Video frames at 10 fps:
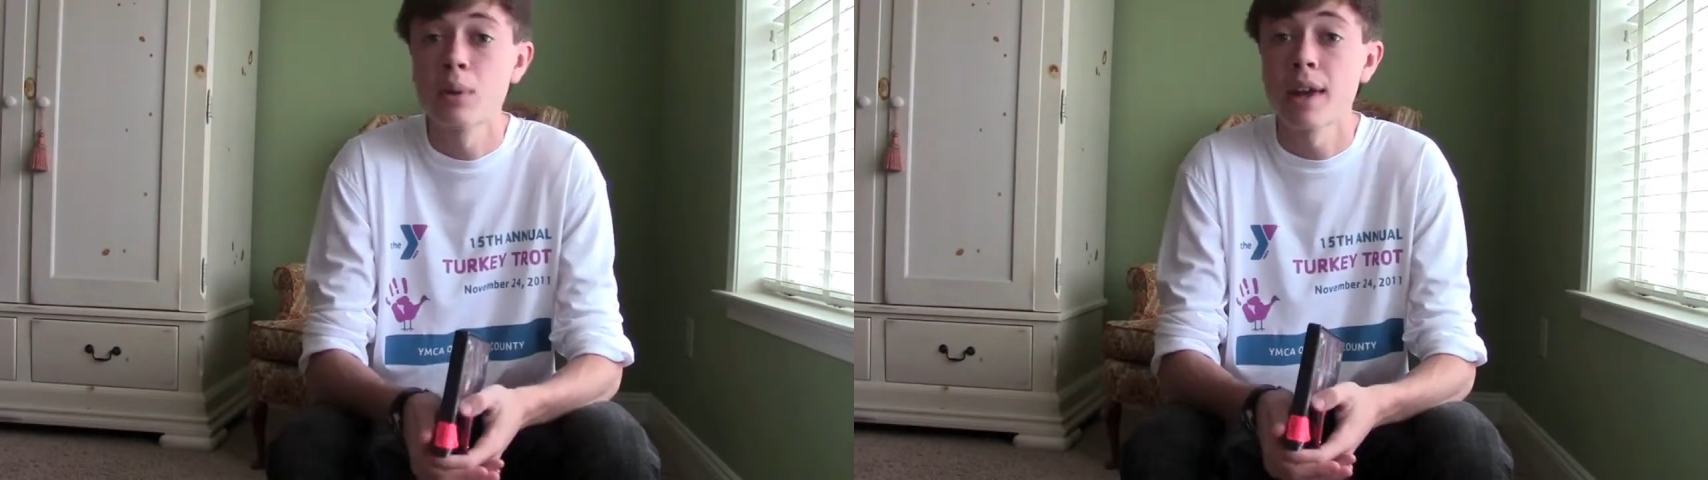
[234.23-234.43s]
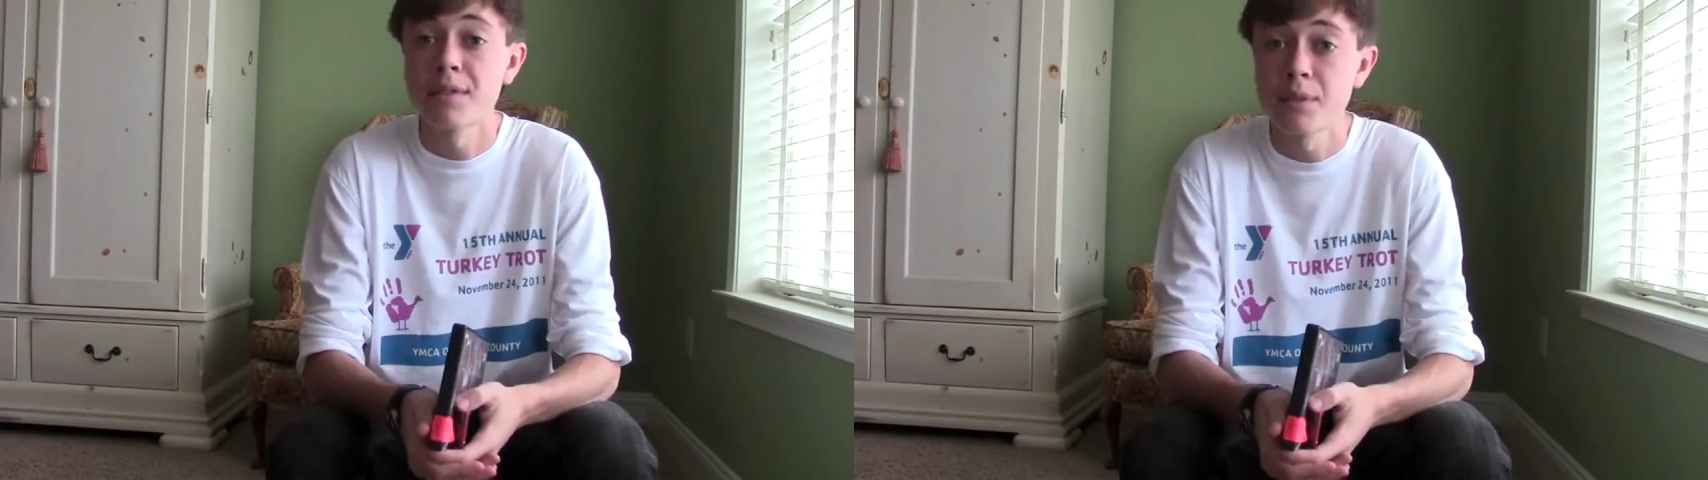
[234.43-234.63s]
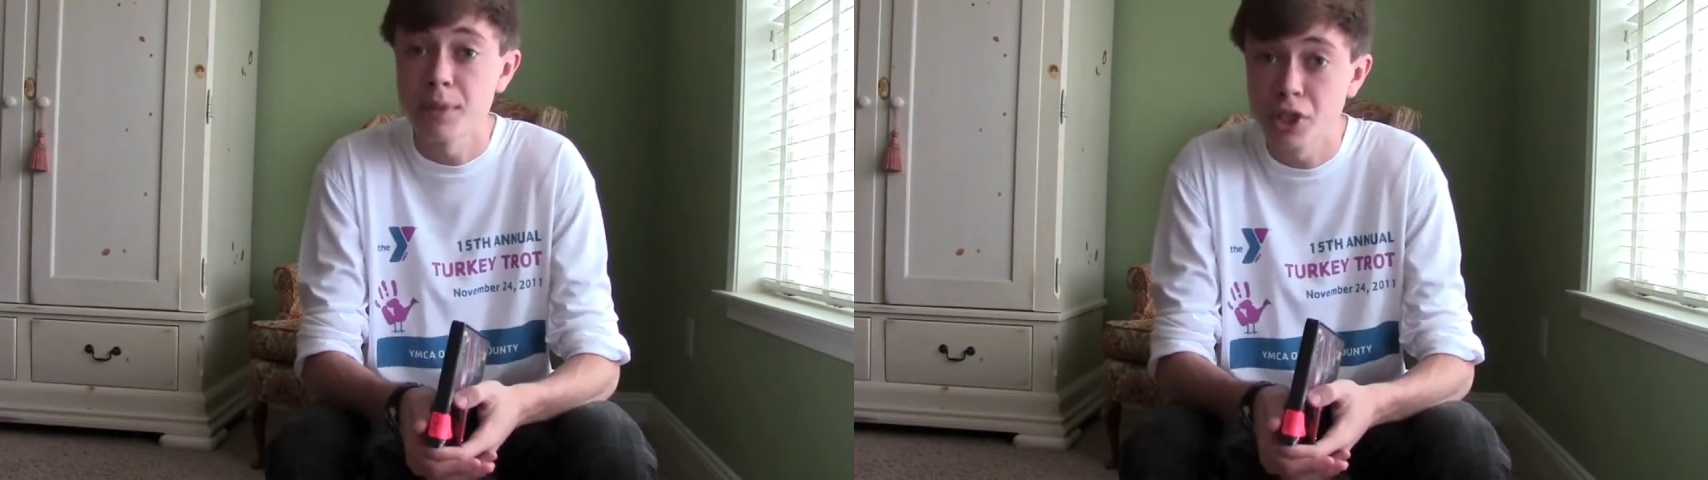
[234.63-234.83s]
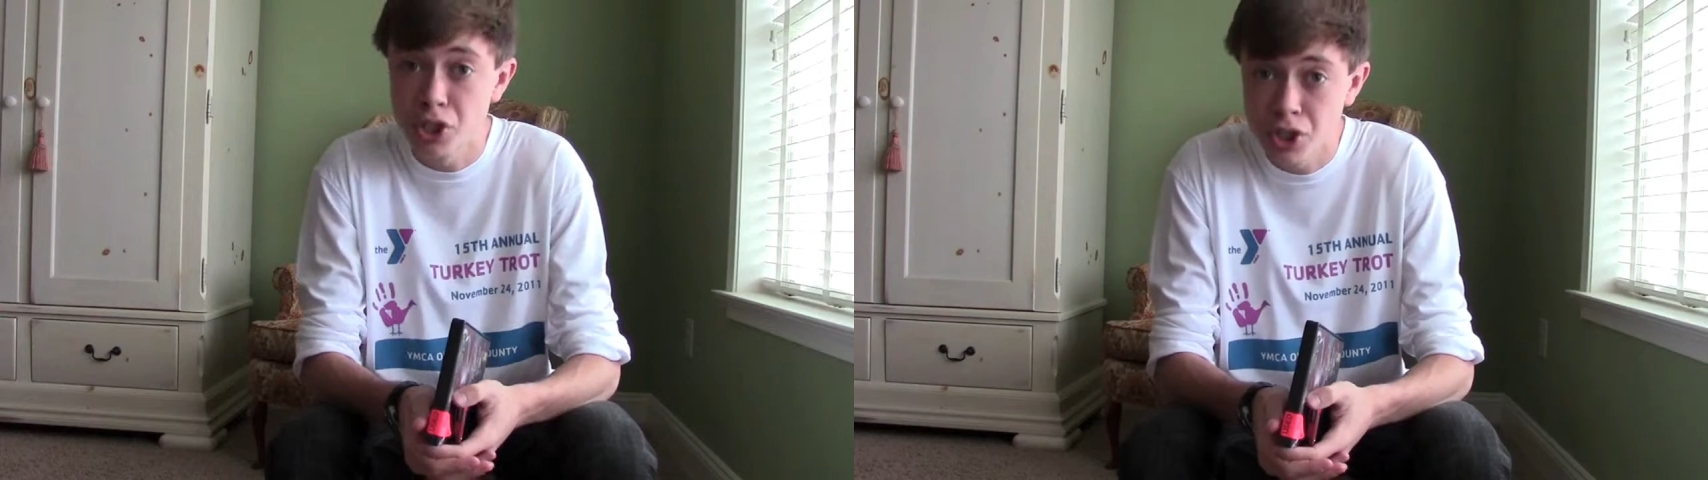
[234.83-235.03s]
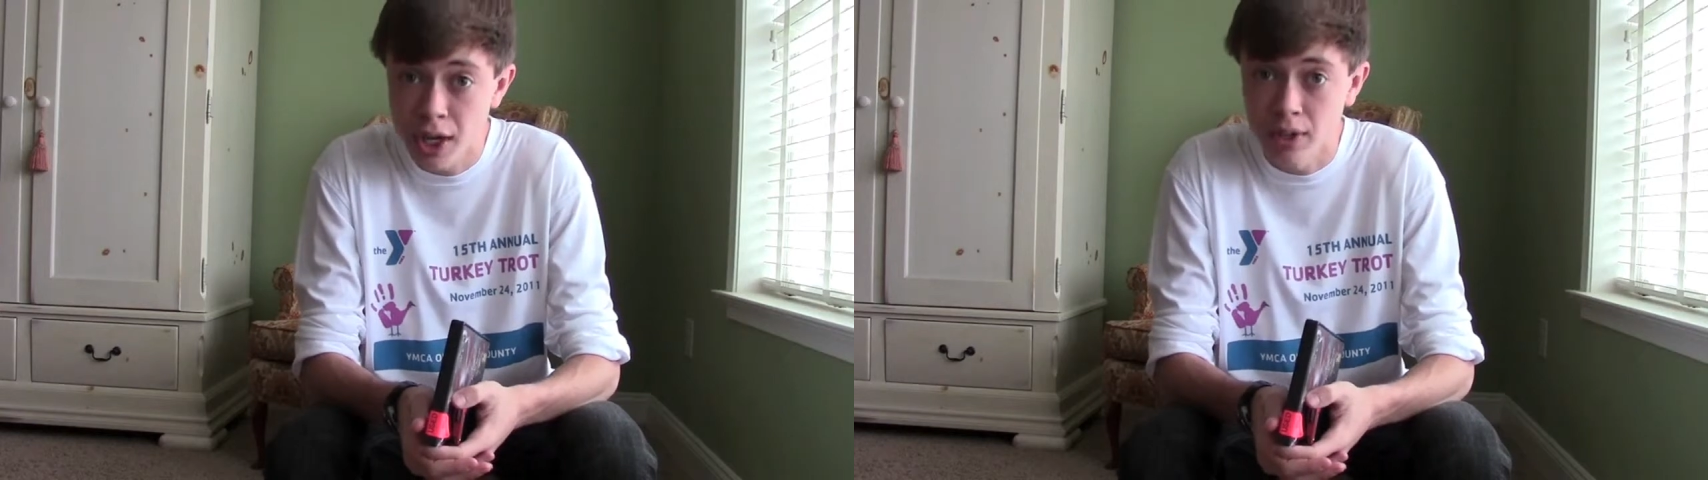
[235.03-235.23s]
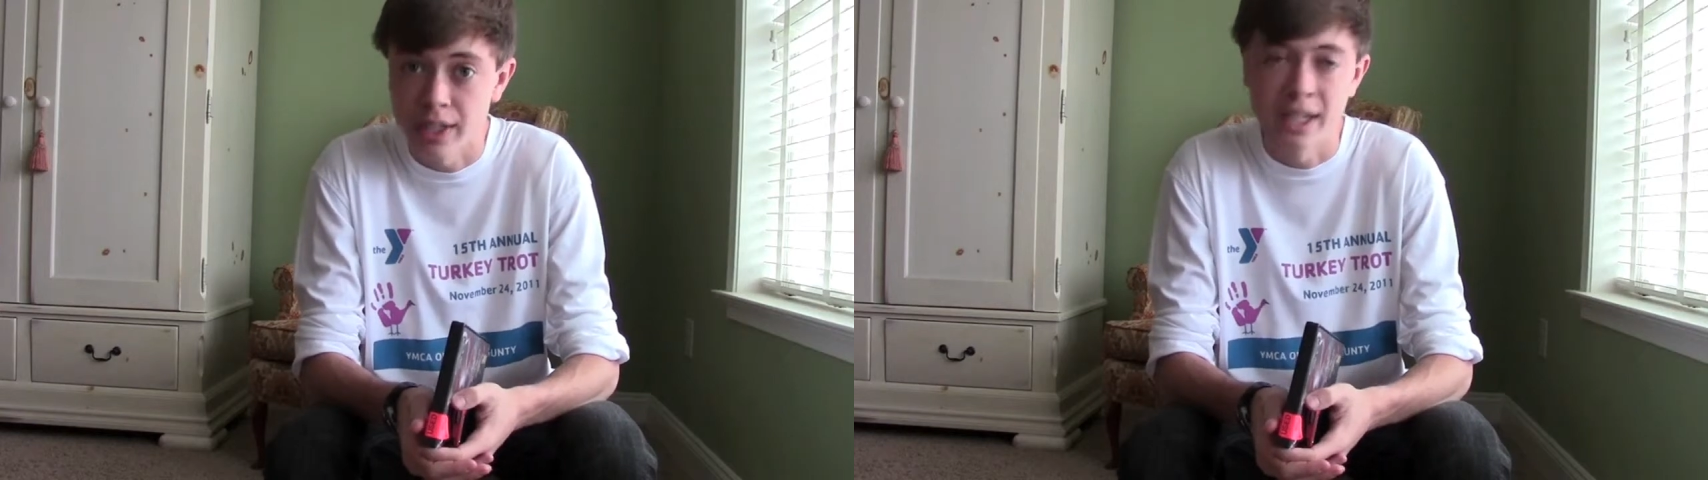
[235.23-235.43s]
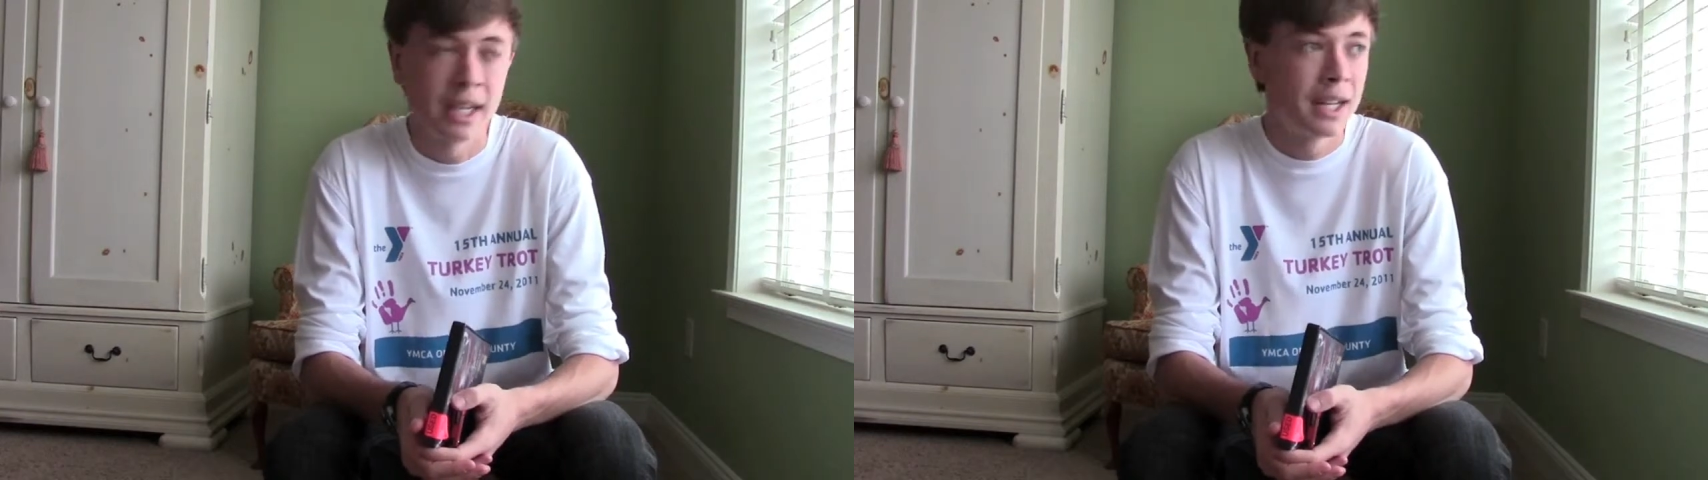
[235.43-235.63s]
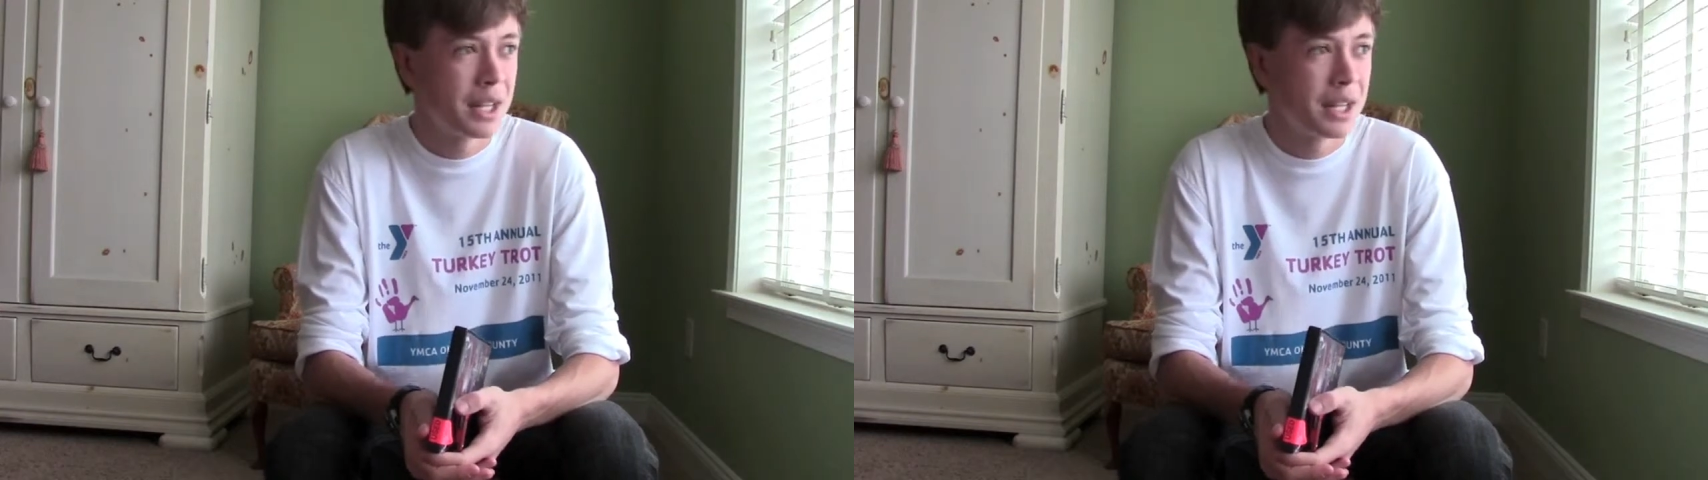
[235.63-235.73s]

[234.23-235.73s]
would have to be Shelley.